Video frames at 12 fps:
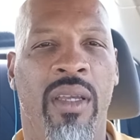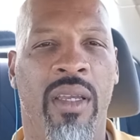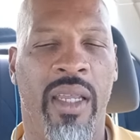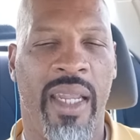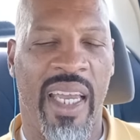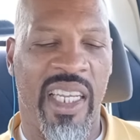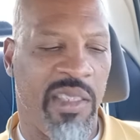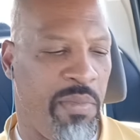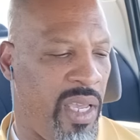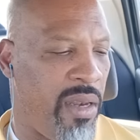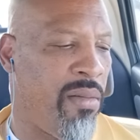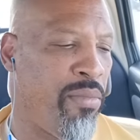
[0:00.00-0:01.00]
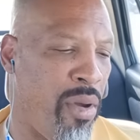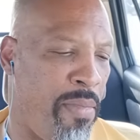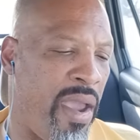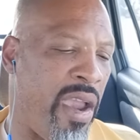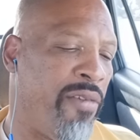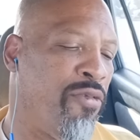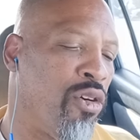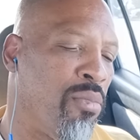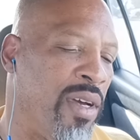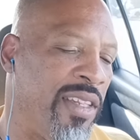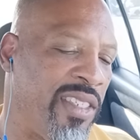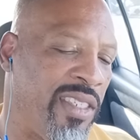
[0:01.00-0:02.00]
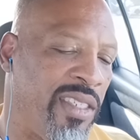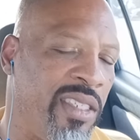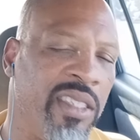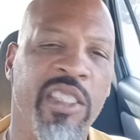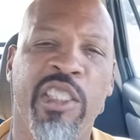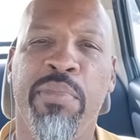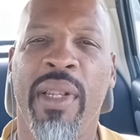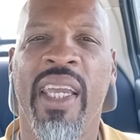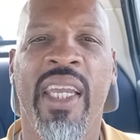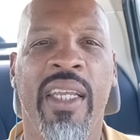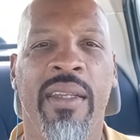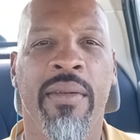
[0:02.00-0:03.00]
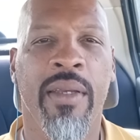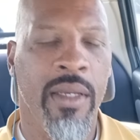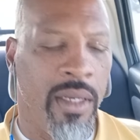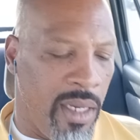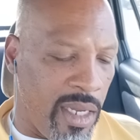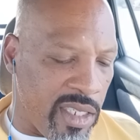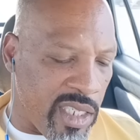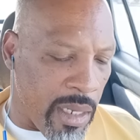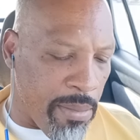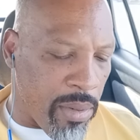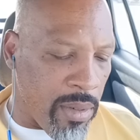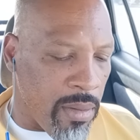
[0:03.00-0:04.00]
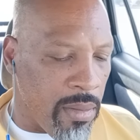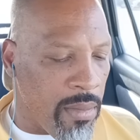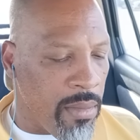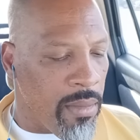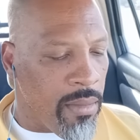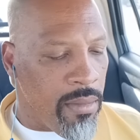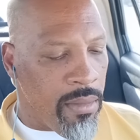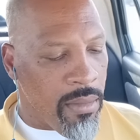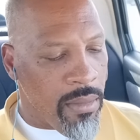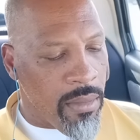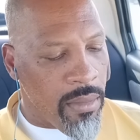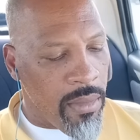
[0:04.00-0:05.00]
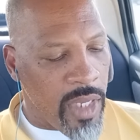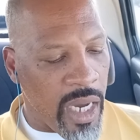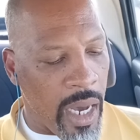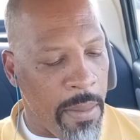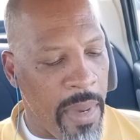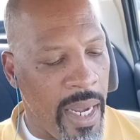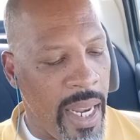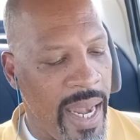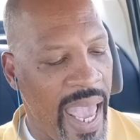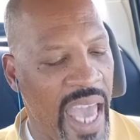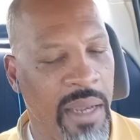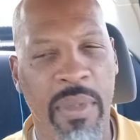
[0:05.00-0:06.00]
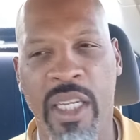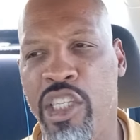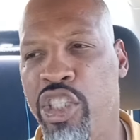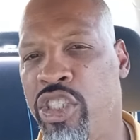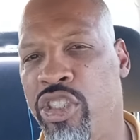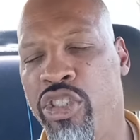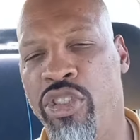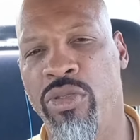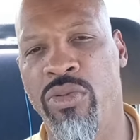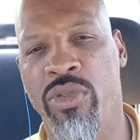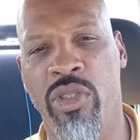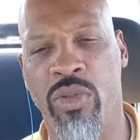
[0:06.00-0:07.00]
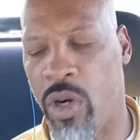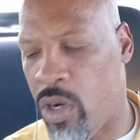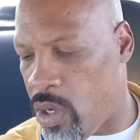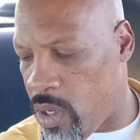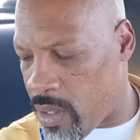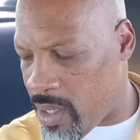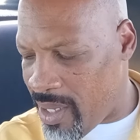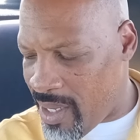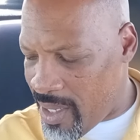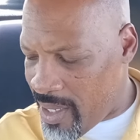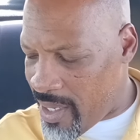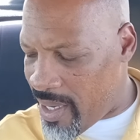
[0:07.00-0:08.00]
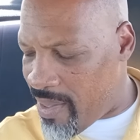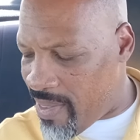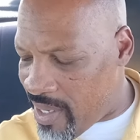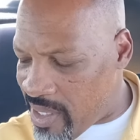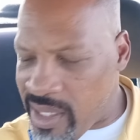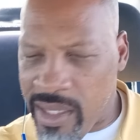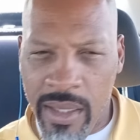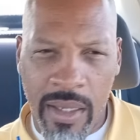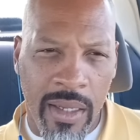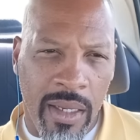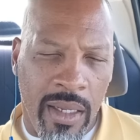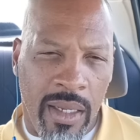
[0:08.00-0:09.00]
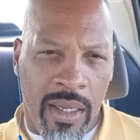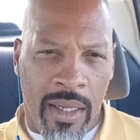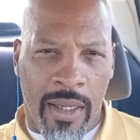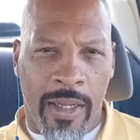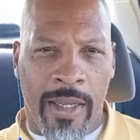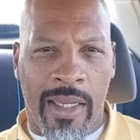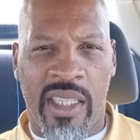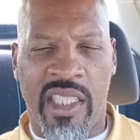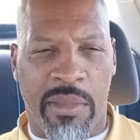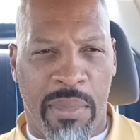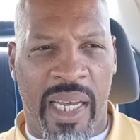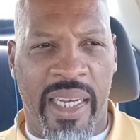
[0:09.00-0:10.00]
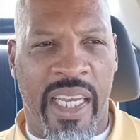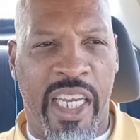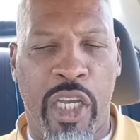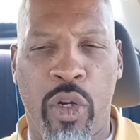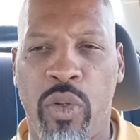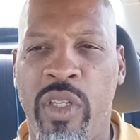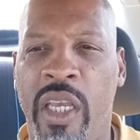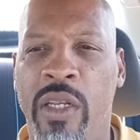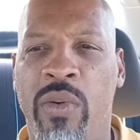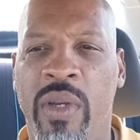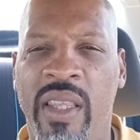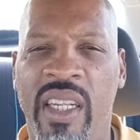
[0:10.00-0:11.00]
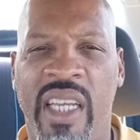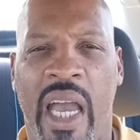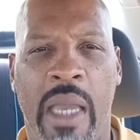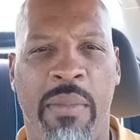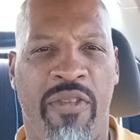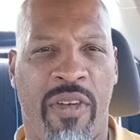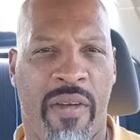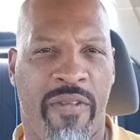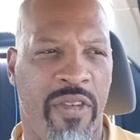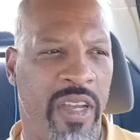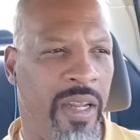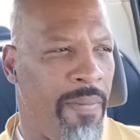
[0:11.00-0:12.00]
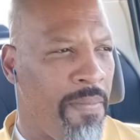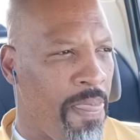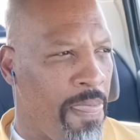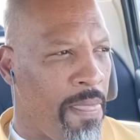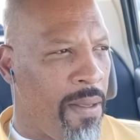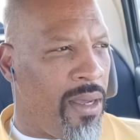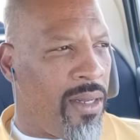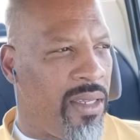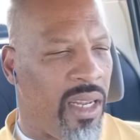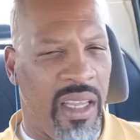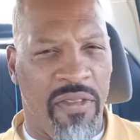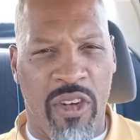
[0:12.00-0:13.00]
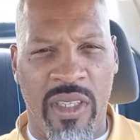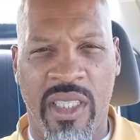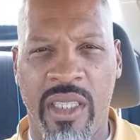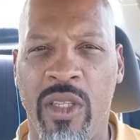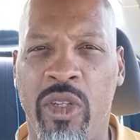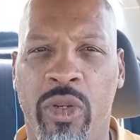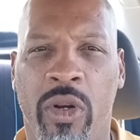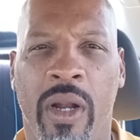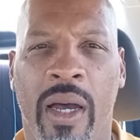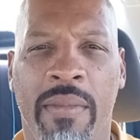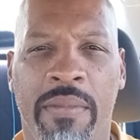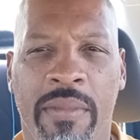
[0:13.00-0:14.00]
it has been prepared for. Brothers and sisters, plain and simple comment and admonition to you all in this Zman HaChirotenu, in the time of our freedom. Deliverance in the Torah,